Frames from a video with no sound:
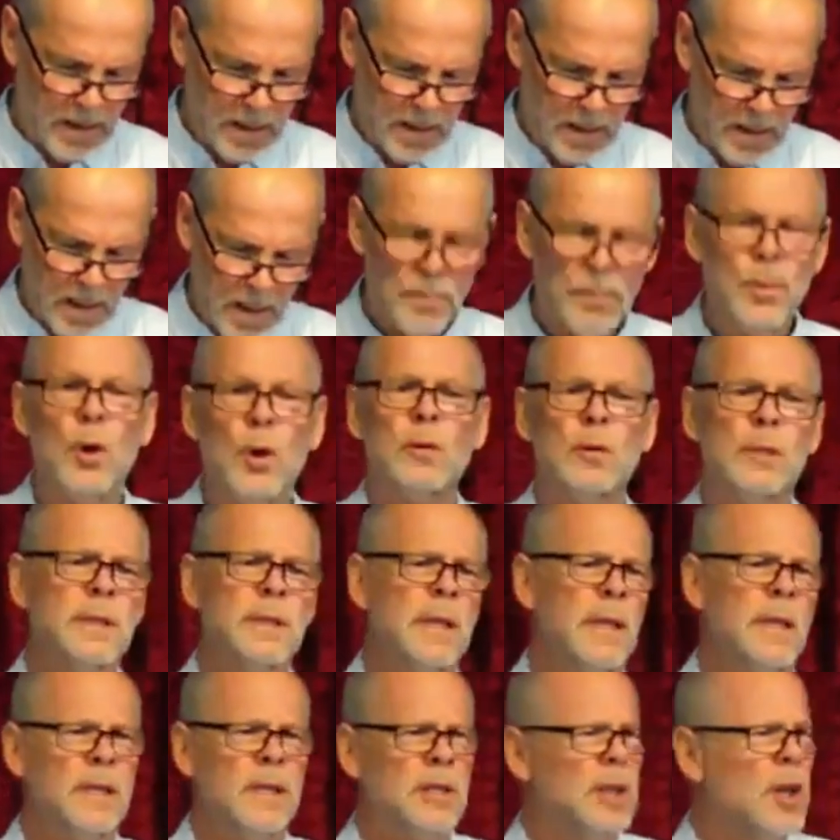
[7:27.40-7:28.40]
Paul
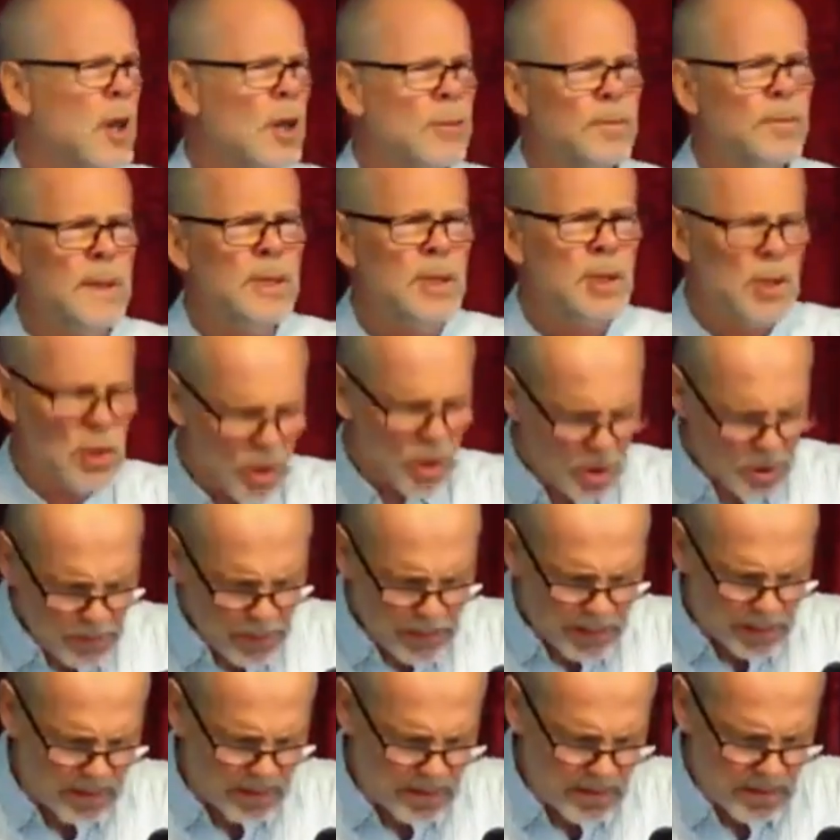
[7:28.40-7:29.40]
says, don't be
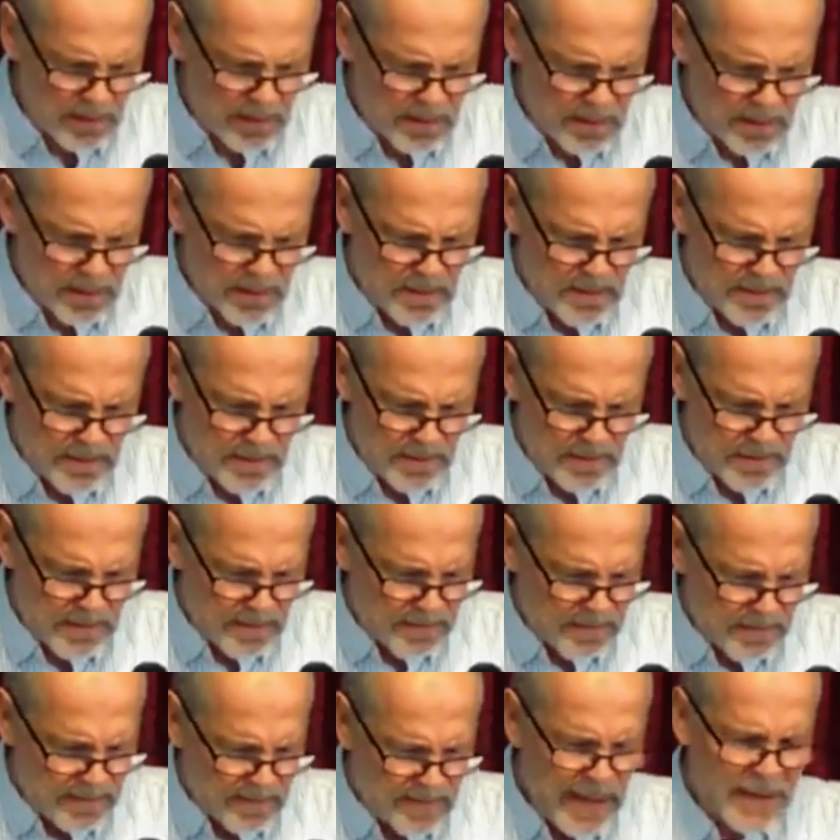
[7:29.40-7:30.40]
stupid.
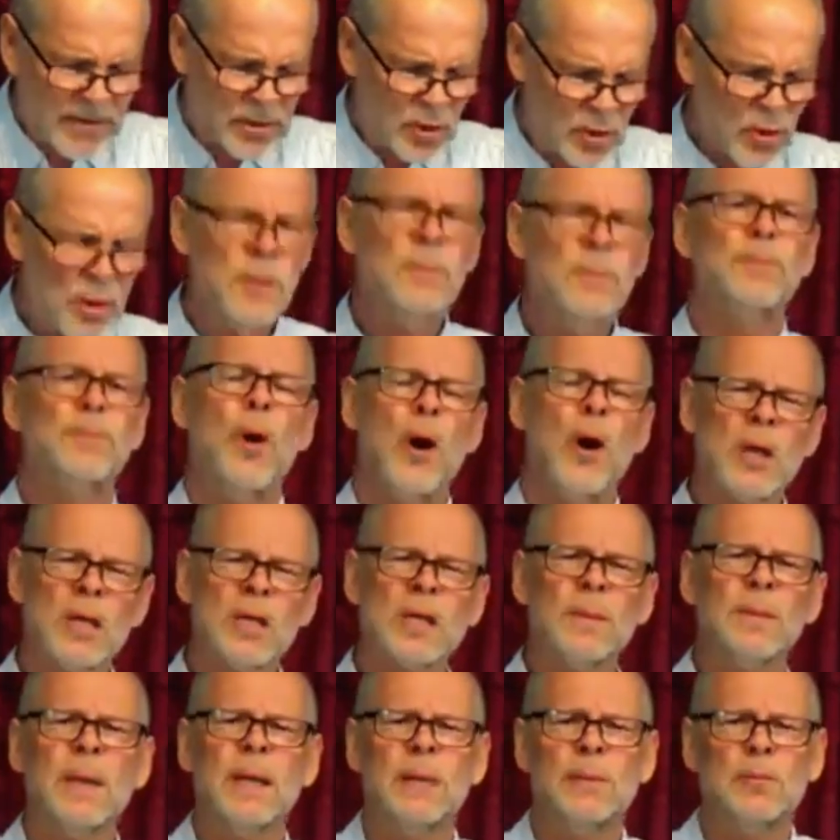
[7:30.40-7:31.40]
That couldn't
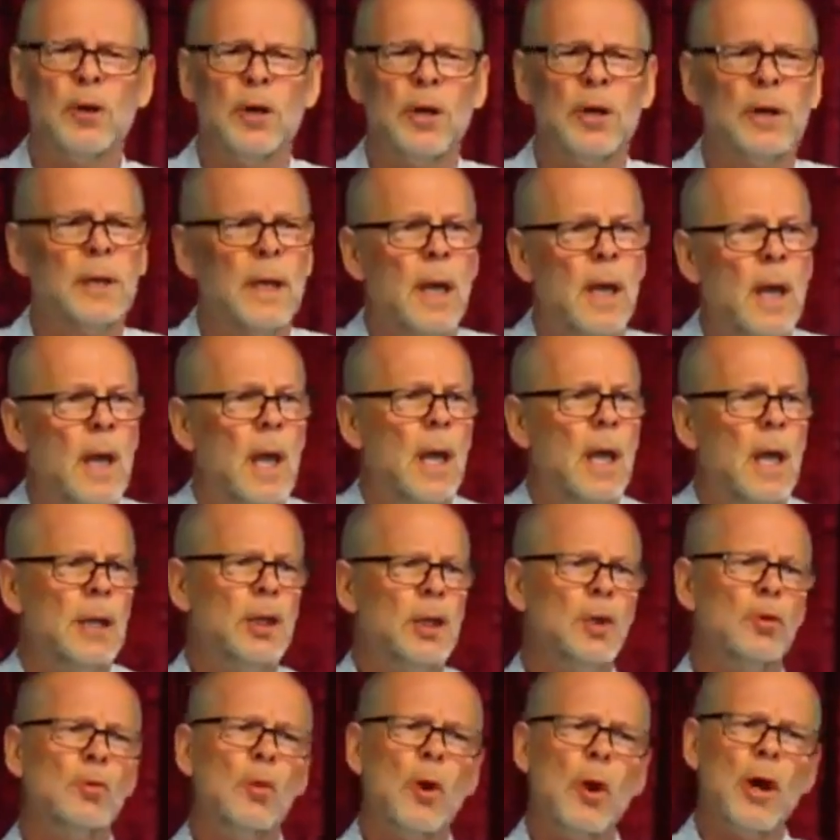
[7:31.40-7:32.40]
possibly work. Your
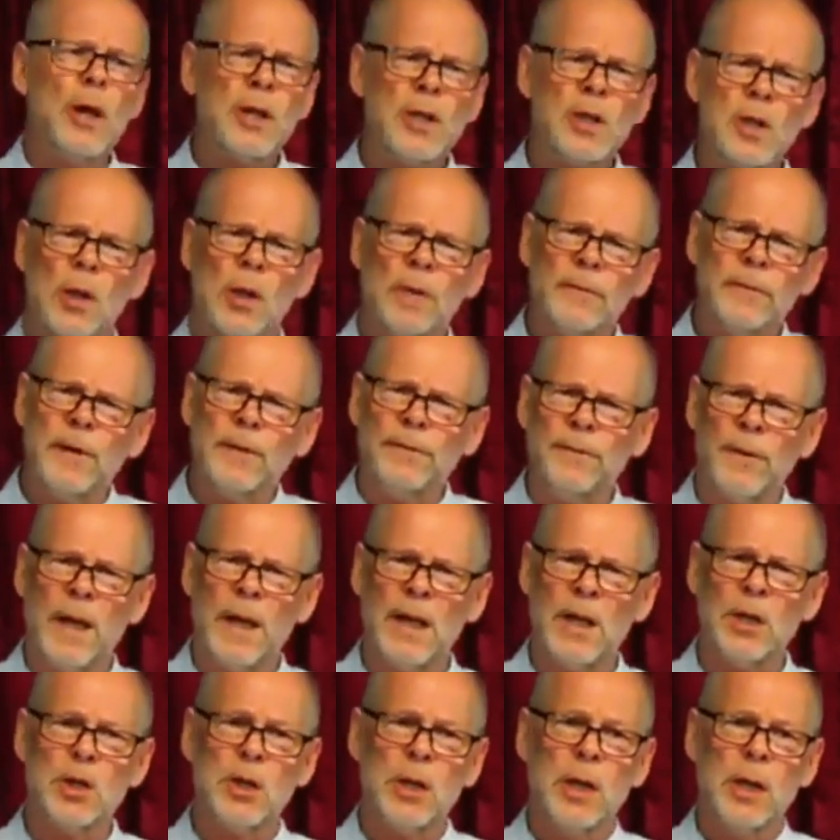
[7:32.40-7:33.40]
works of the
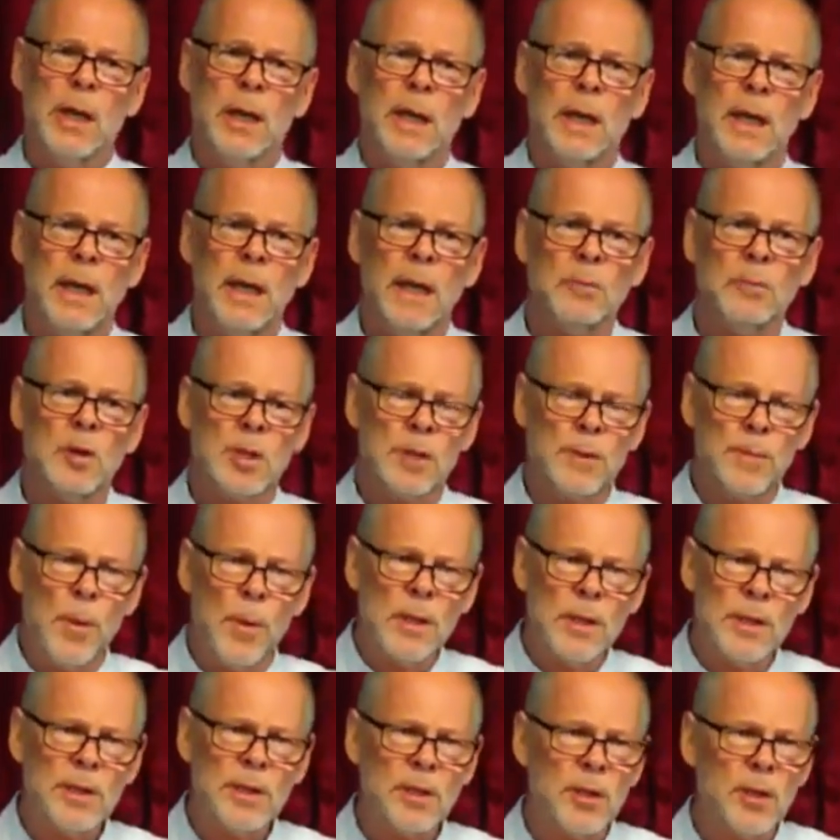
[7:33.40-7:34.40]
flesh in
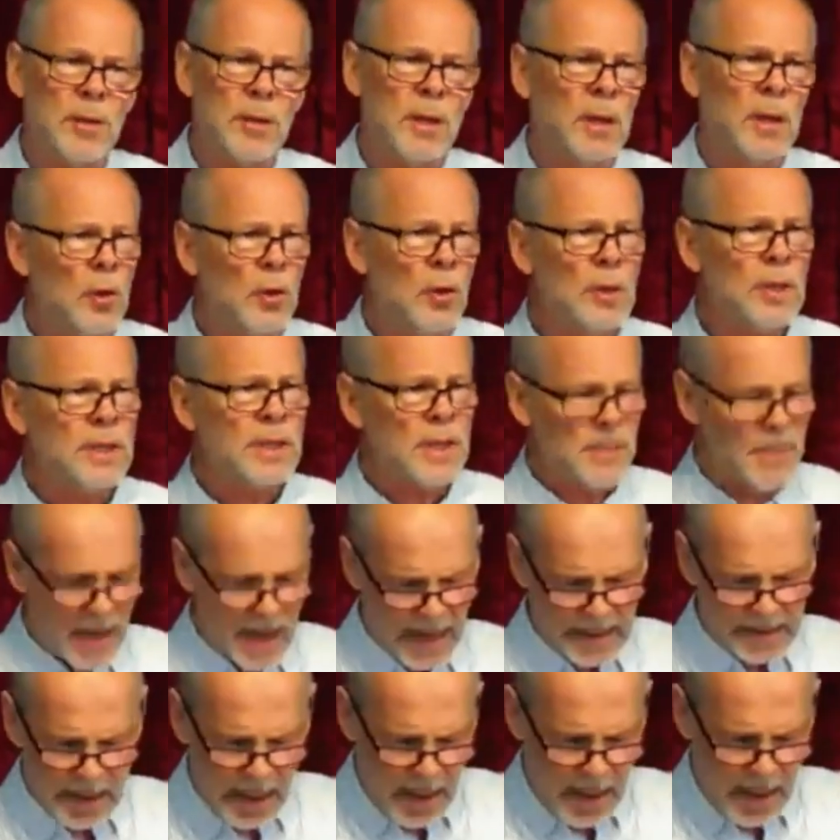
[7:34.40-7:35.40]
response to the law's
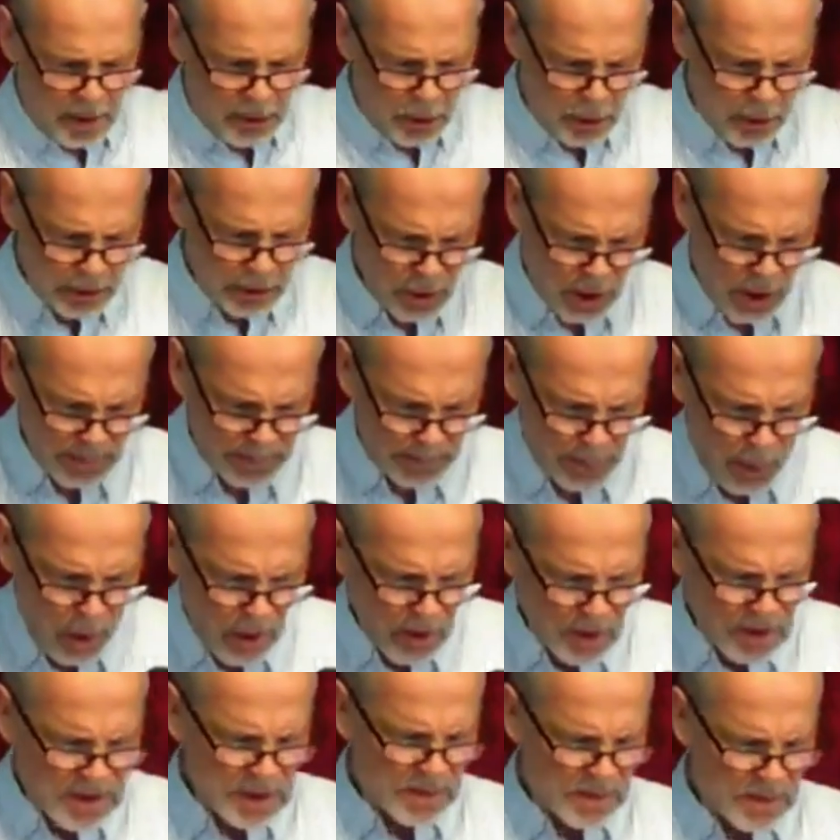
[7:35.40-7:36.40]
demands could not
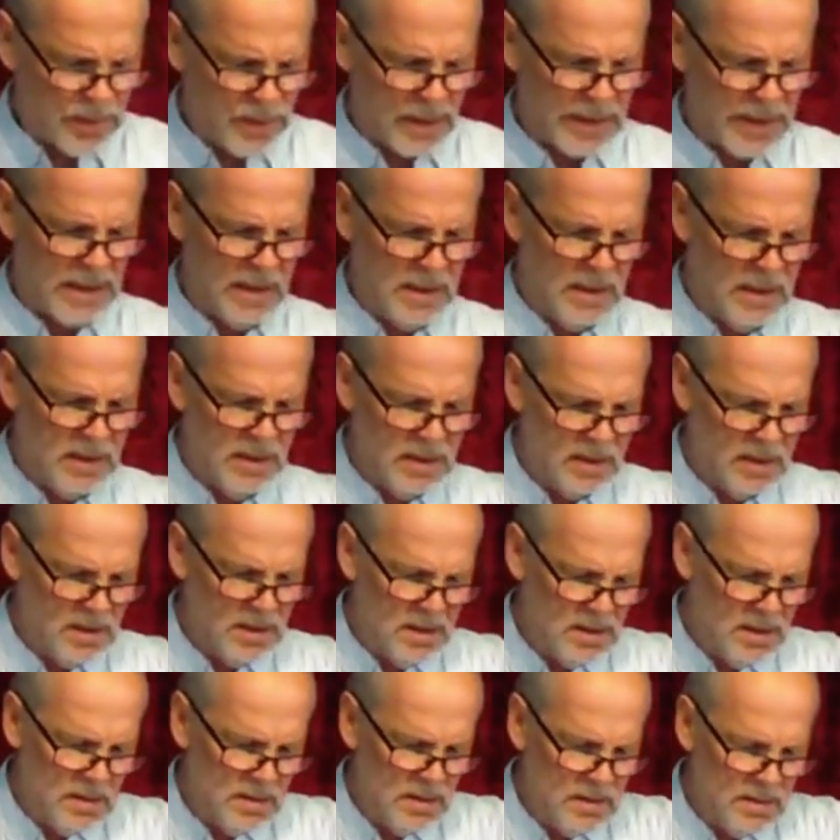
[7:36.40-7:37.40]
possibly
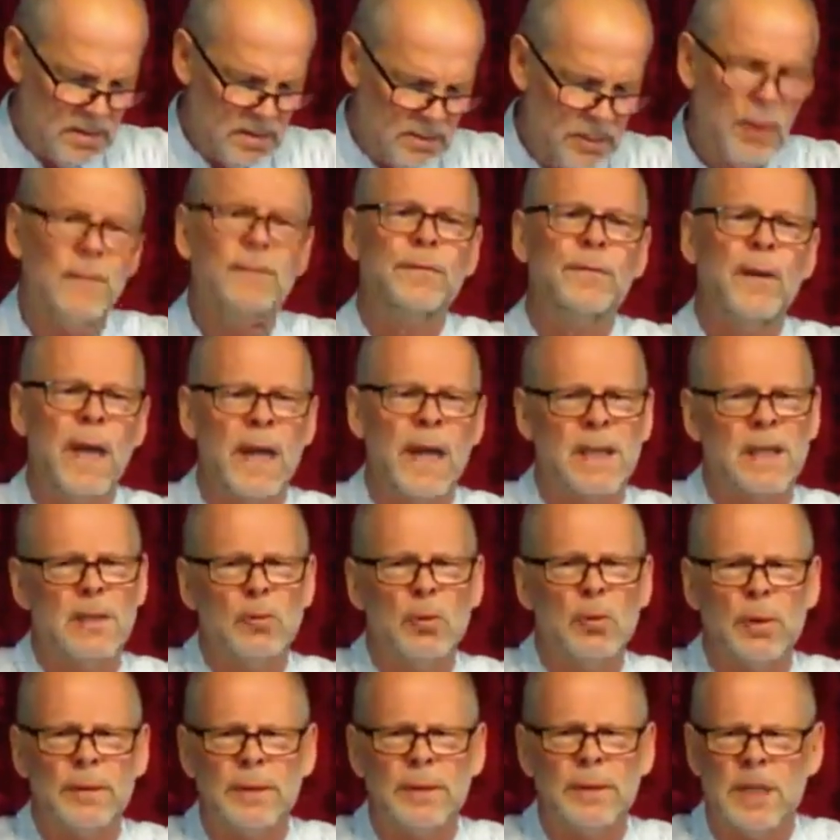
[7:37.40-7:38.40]
perfect
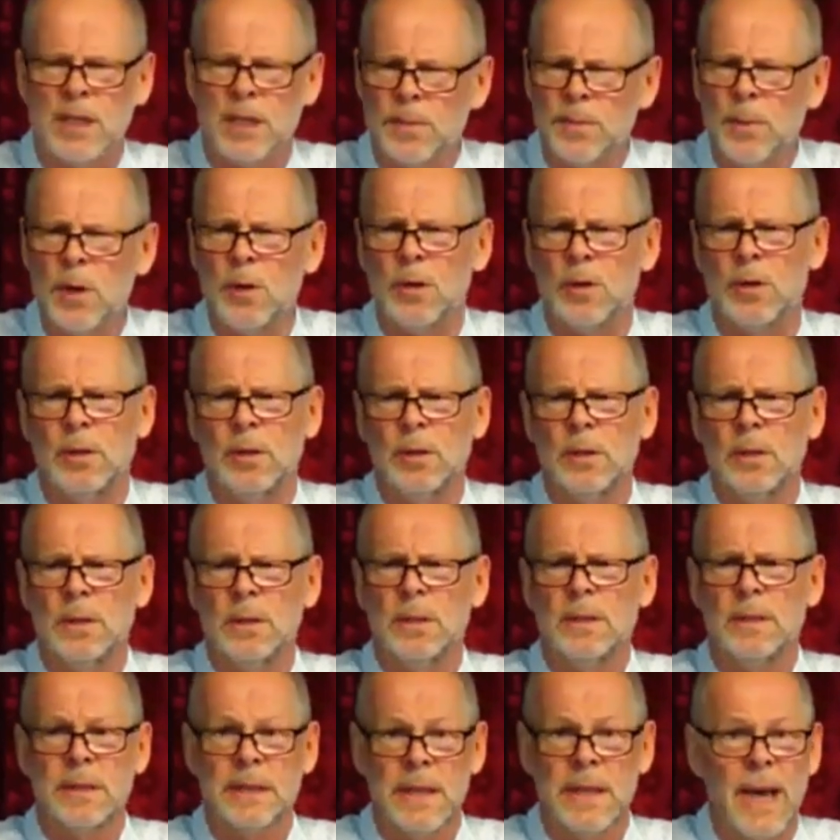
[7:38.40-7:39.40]
what the Spirit
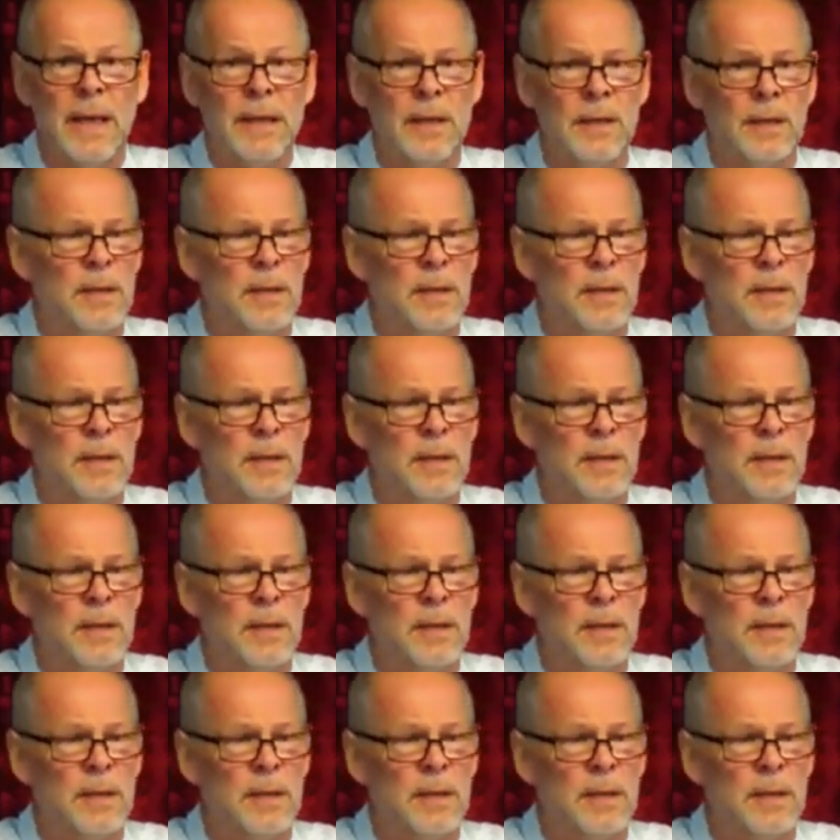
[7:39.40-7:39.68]
started.